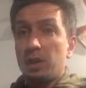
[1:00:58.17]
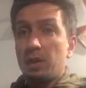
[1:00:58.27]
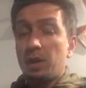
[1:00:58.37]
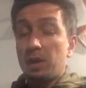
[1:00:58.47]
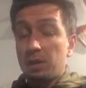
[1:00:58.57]

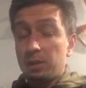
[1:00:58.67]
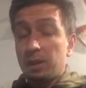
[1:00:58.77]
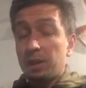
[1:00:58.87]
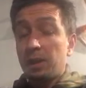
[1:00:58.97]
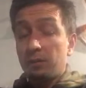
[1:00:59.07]
and
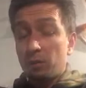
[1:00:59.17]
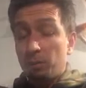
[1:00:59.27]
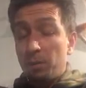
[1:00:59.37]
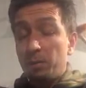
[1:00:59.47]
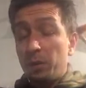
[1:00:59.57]
telling it from
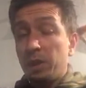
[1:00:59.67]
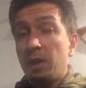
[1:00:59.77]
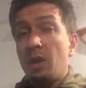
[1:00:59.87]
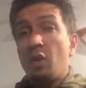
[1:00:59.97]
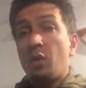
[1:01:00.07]
memory,
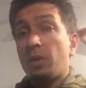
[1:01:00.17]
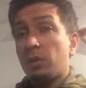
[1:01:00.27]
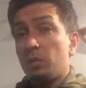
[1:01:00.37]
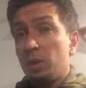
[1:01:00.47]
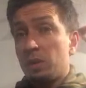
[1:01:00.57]
or if you
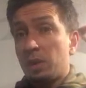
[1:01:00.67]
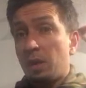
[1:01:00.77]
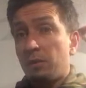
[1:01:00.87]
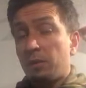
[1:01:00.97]
read stuff